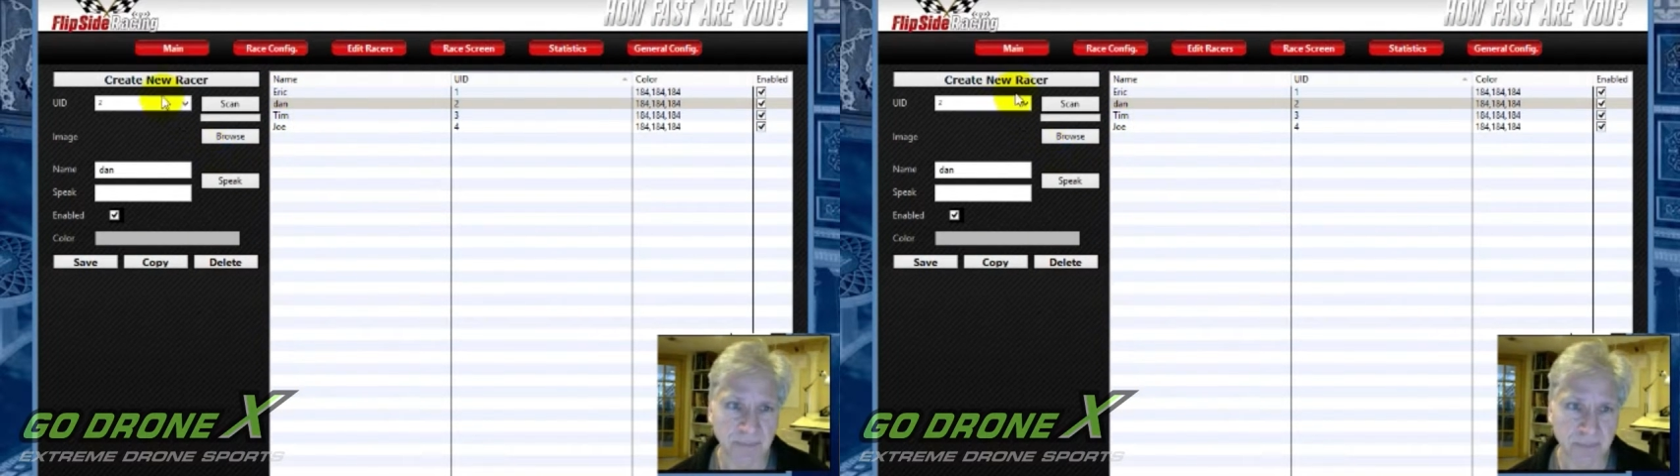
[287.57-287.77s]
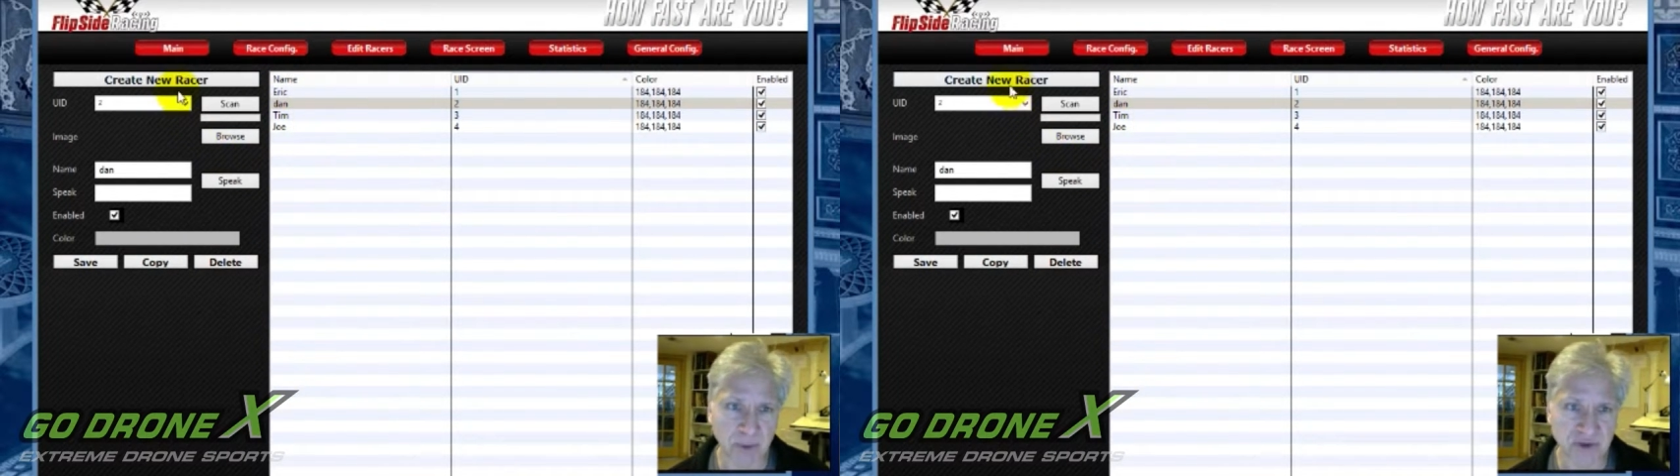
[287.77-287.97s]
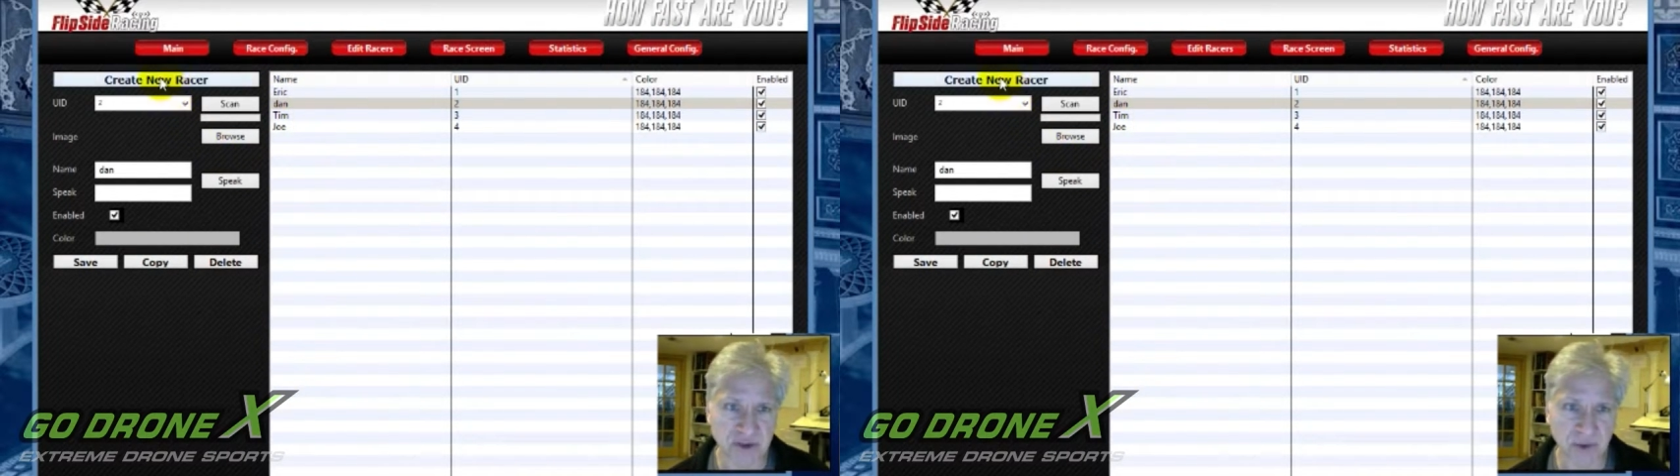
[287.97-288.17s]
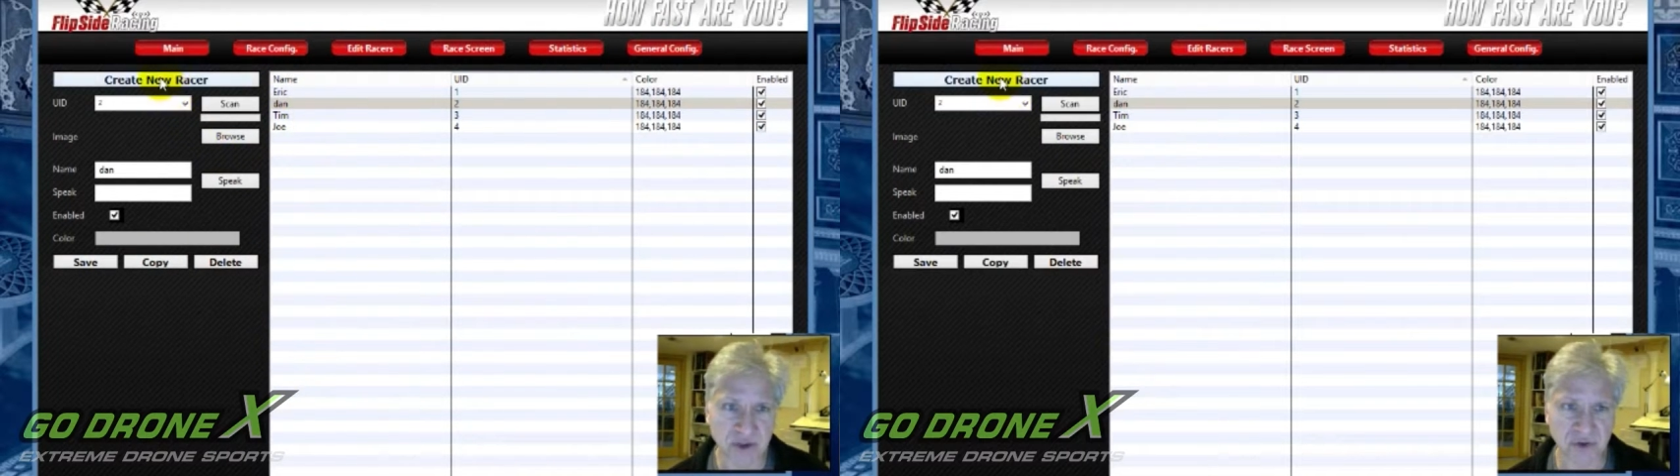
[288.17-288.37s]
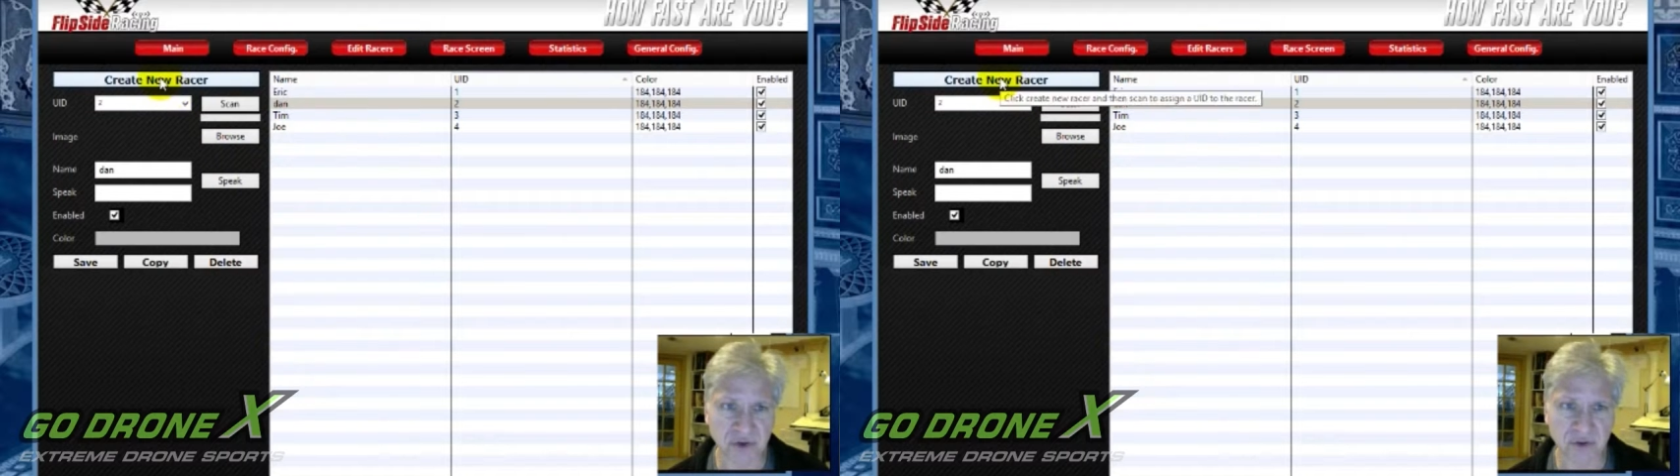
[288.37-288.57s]
Mostly what
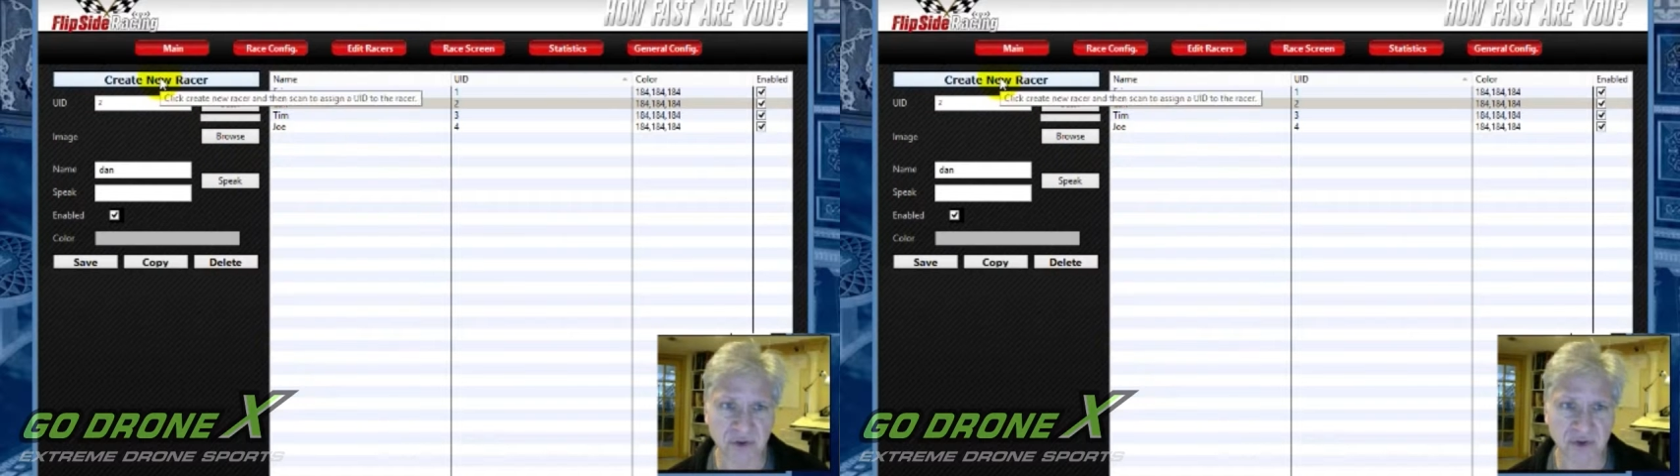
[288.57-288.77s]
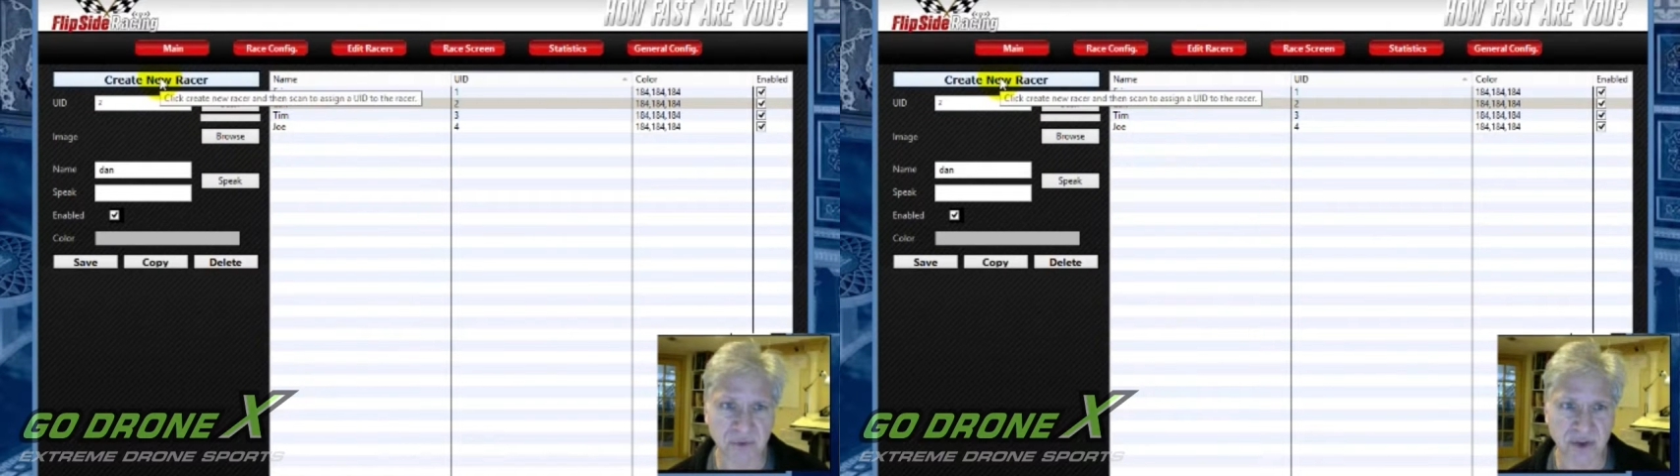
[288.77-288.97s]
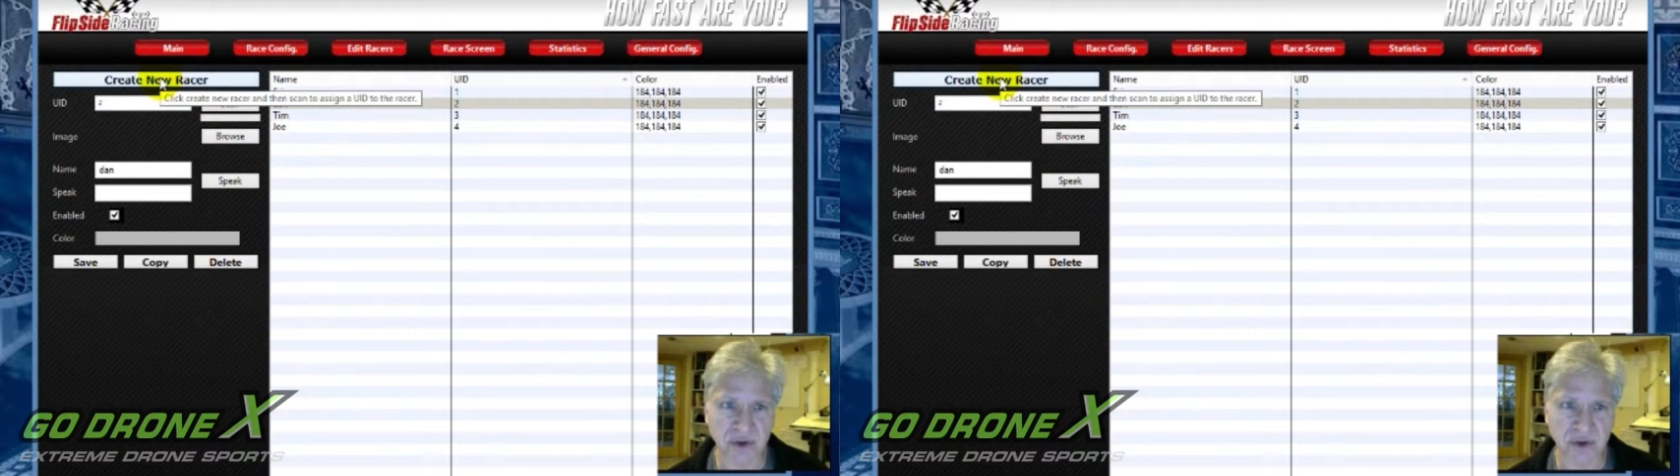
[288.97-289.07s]
you'll do is when you